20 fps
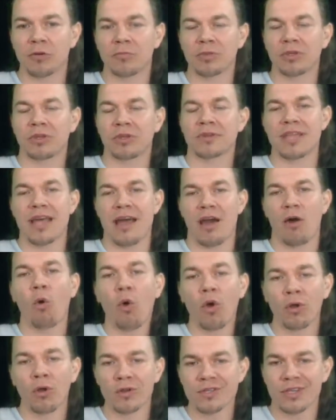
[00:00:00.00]
them because that
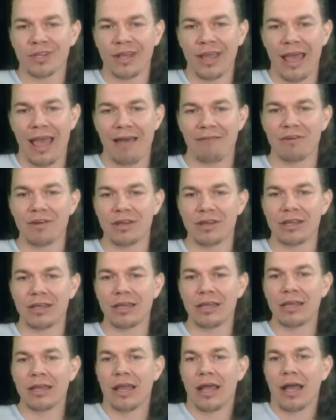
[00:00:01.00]
oil is going to have it
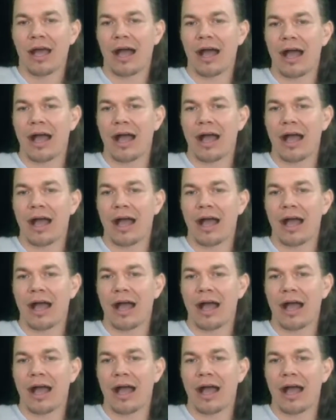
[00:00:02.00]
in it.